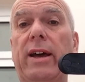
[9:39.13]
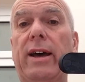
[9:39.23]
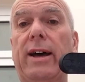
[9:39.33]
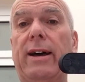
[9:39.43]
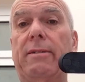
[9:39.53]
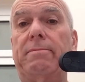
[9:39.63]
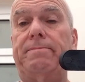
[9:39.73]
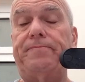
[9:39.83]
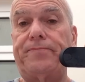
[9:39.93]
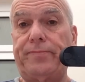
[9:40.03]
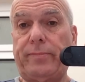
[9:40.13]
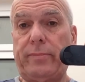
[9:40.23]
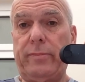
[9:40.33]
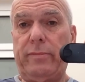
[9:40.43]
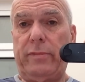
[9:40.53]

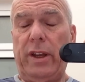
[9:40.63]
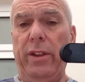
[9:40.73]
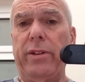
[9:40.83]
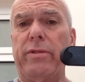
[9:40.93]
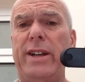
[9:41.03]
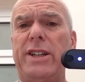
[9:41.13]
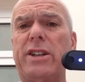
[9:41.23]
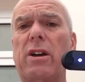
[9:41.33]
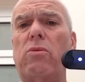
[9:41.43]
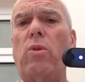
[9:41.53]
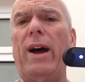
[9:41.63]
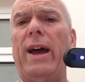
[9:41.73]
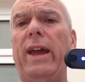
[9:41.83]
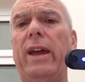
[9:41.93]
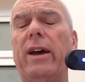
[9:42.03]
There is a
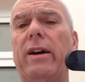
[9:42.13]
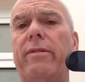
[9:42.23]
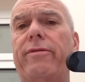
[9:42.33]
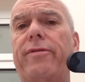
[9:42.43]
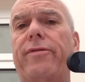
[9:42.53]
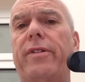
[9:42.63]
way of